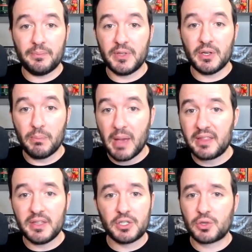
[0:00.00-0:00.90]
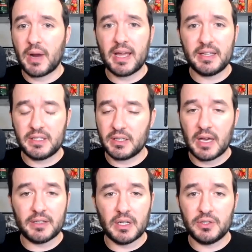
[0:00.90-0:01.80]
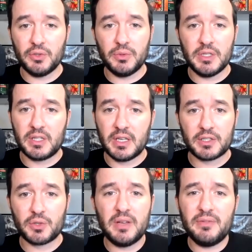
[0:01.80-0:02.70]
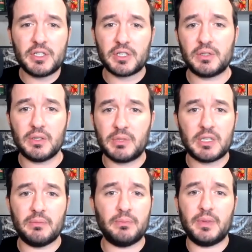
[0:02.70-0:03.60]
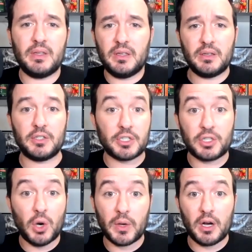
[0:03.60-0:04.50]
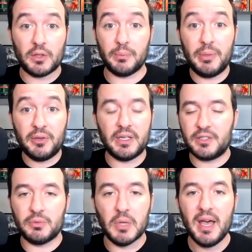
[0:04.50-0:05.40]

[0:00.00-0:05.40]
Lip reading: you know, make these trades and do these things, or even just going all in period to,